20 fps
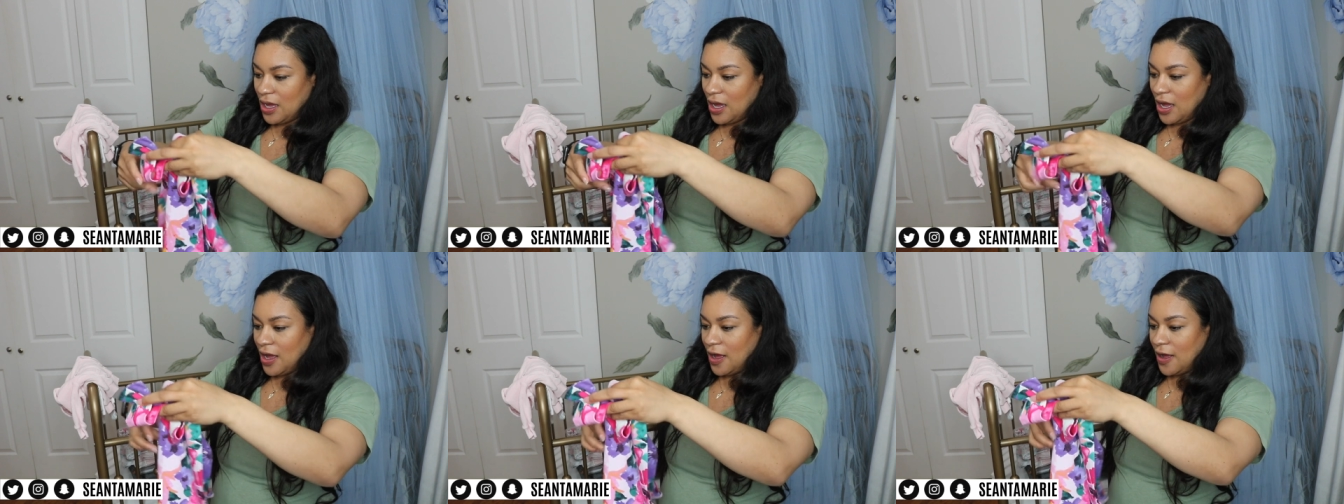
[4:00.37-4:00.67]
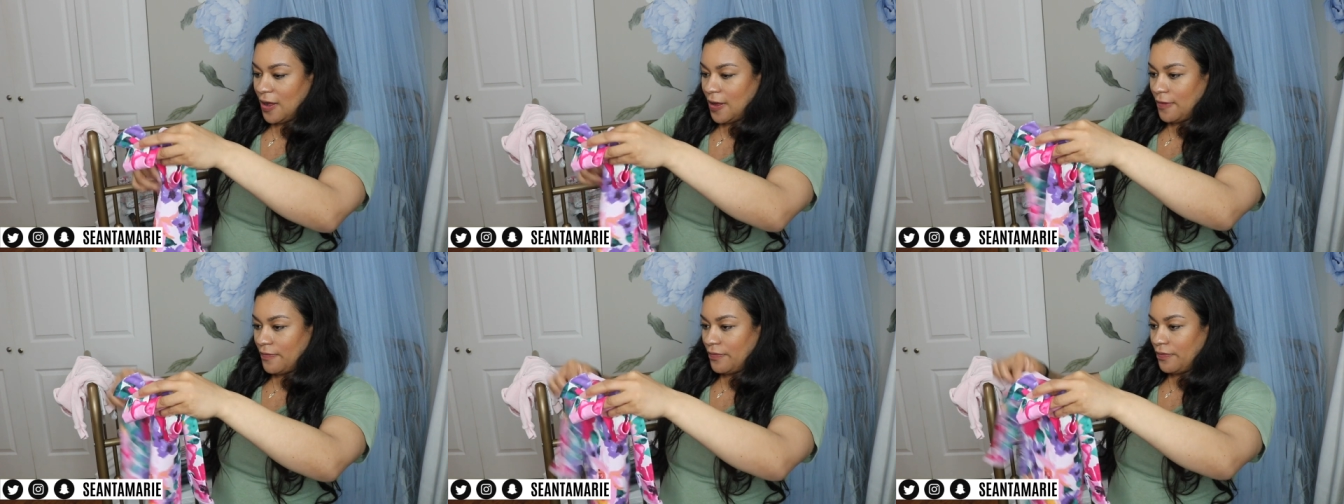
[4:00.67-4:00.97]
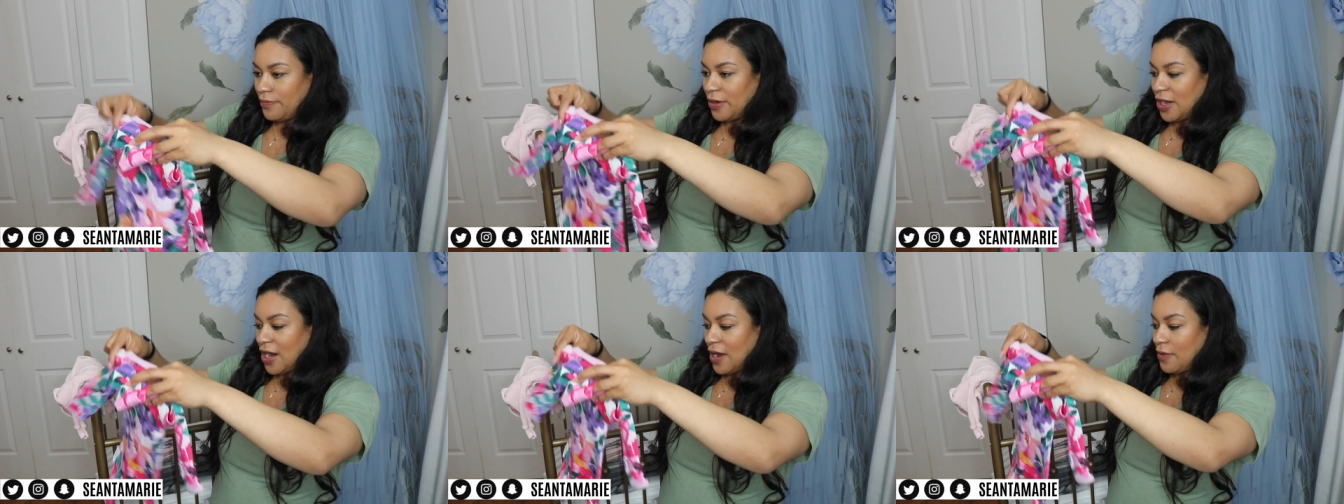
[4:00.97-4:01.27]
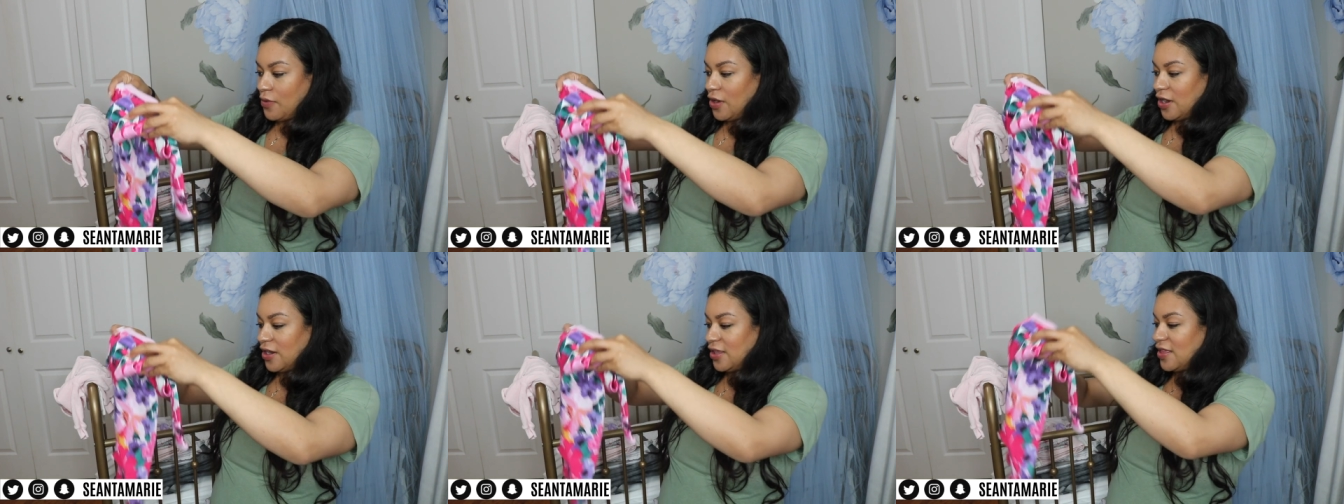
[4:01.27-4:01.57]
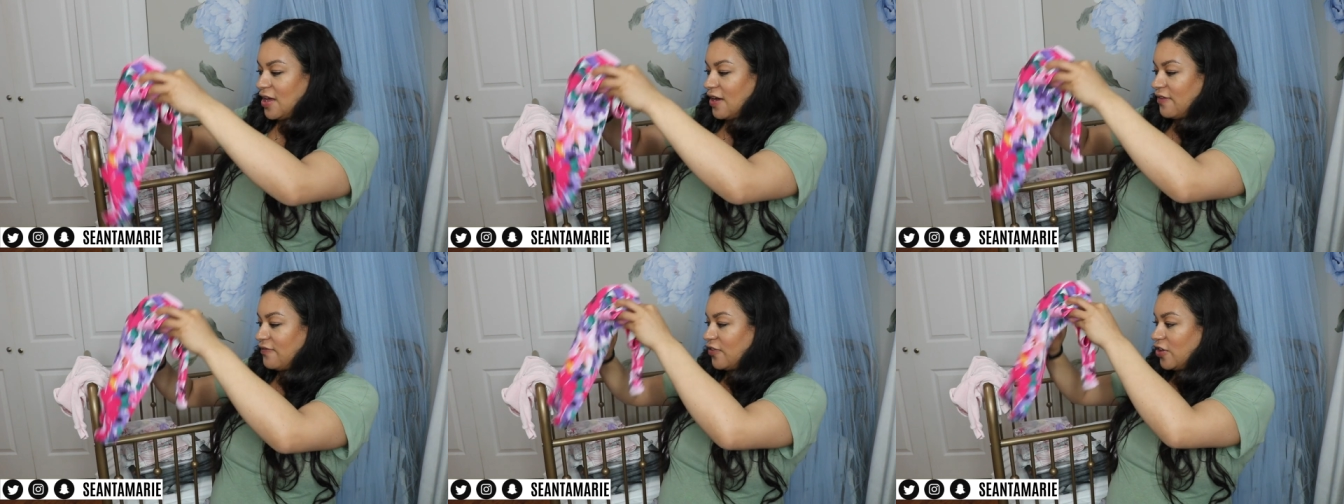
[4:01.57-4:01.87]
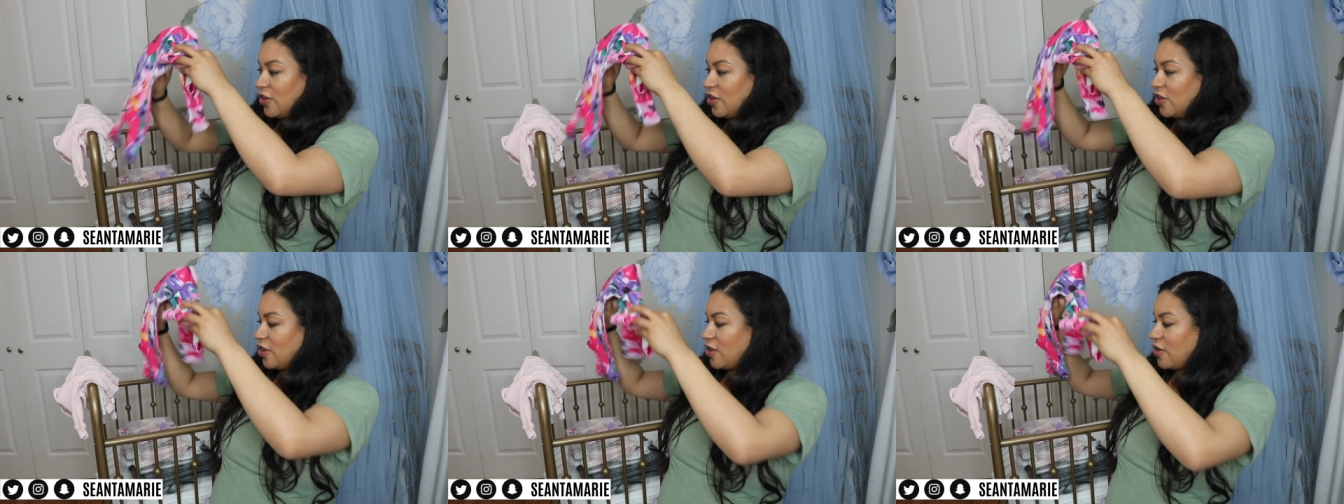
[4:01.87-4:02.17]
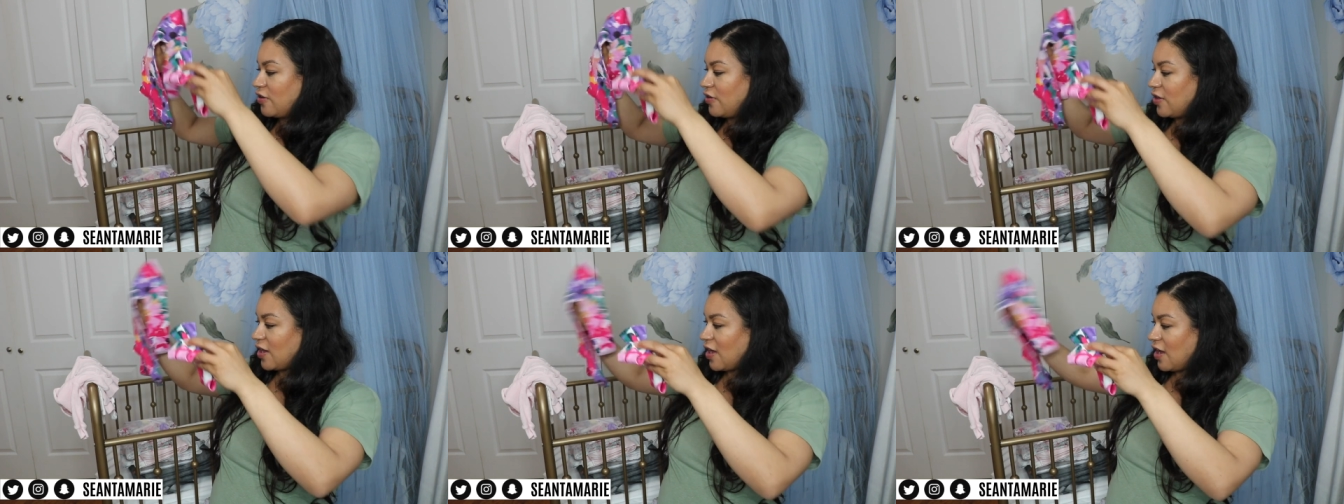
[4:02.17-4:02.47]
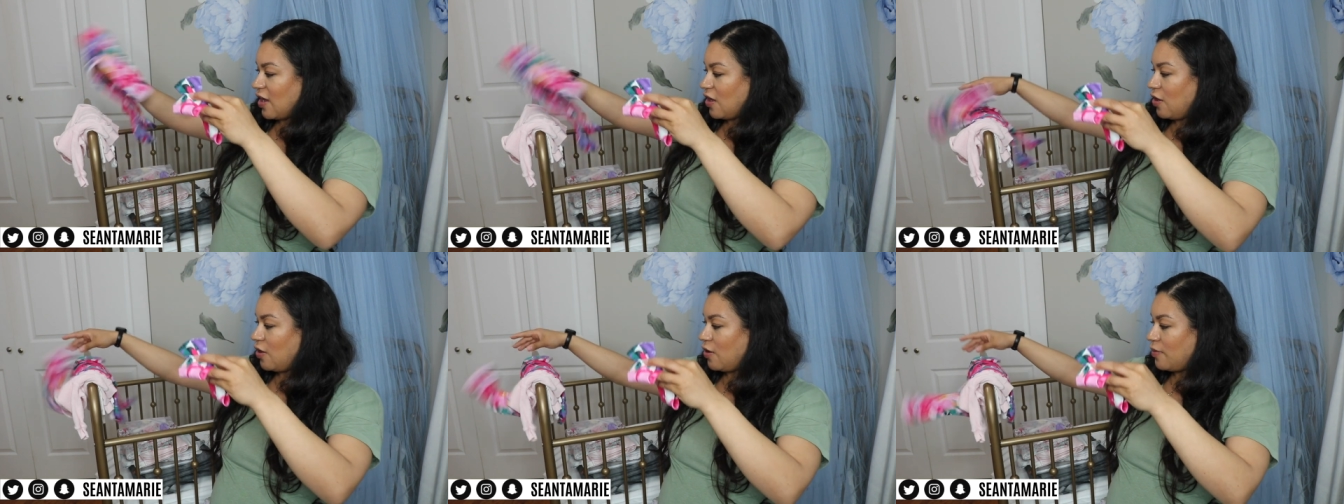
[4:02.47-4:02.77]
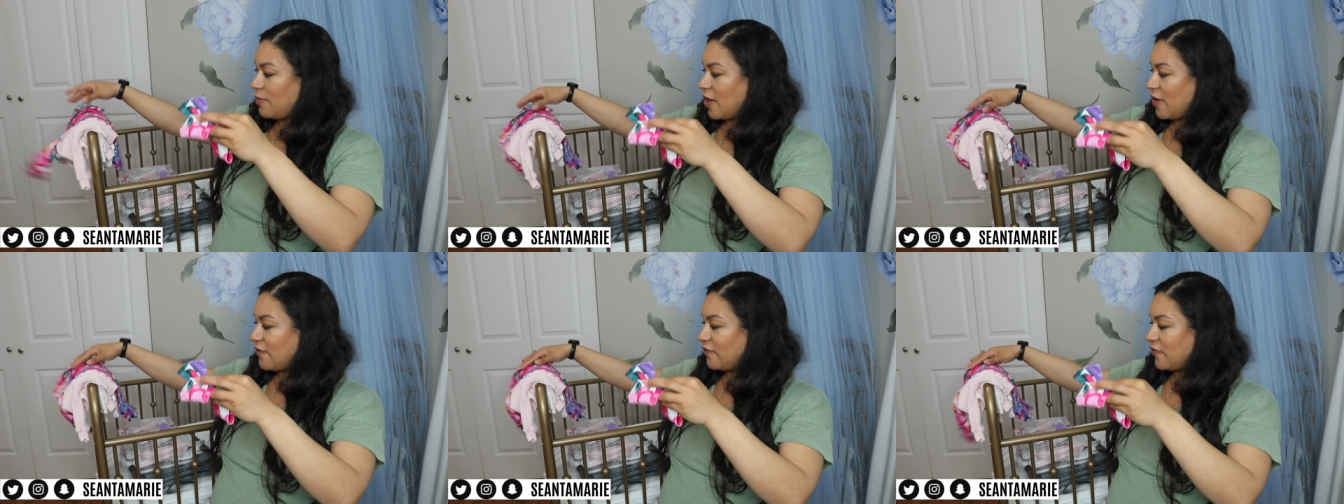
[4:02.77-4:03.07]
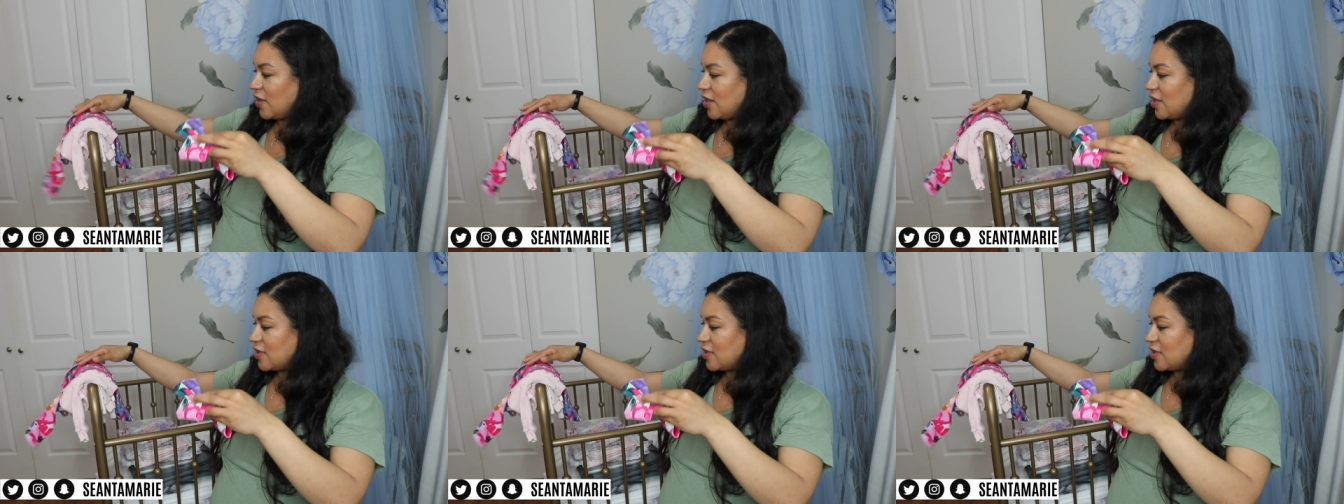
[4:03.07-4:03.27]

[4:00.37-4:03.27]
Um, but I wanted that for her going home outfit.